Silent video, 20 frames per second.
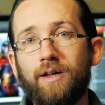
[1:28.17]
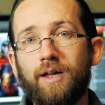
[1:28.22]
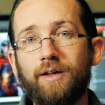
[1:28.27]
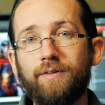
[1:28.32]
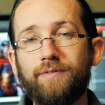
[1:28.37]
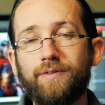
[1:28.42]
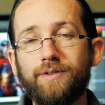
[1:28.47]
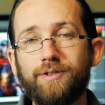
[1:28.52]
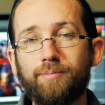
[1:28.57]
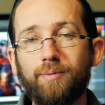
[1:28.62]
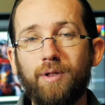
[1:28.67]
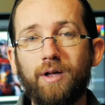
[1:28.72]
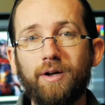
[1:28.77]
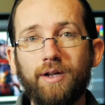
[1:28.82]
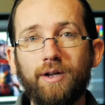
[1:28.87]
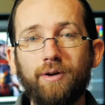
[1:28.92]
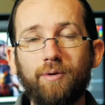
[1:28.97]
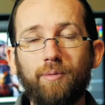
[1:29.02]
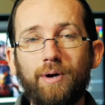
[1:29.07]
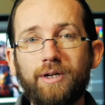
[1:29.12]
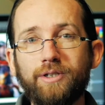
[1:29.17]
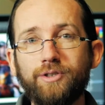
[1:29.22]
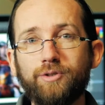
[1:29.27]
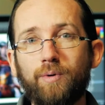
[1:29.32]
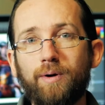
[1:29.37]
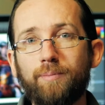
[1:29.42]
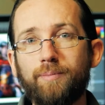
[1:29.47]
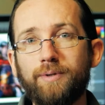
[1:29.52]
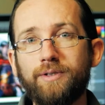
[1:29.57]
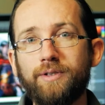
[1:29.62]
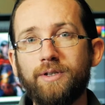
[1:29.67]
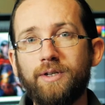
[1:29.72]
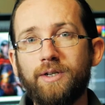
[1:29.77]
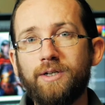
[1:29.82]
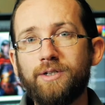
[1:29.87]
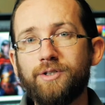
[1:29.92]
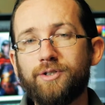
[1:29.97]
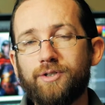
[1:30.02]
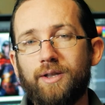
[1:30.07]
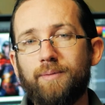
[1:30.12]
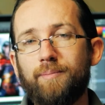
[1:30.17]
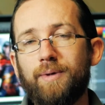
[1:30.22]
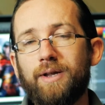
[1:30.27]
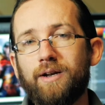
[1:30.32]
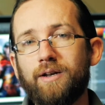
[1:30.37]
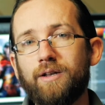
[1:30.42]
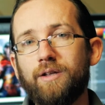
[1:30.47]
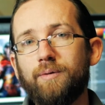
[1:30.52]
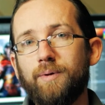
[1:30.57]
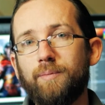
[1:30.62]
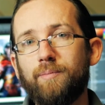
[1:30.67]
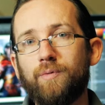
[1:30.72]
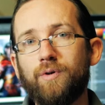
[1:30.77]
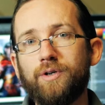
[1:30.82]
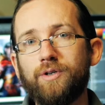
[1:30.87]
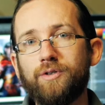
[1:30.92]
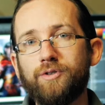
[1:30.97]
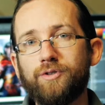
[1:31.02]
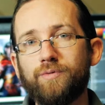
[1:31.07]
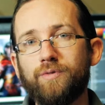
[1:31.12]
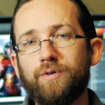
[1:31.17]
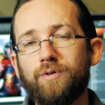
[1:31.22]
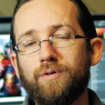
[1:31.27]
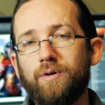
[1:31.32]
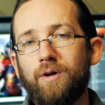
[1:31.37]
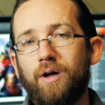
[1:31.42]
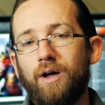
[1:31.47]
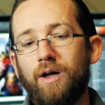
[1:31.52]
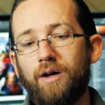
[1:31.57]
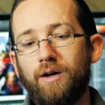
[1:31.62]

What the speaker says: if it's blocking a ranged weapon. So that made it a little bit more useful.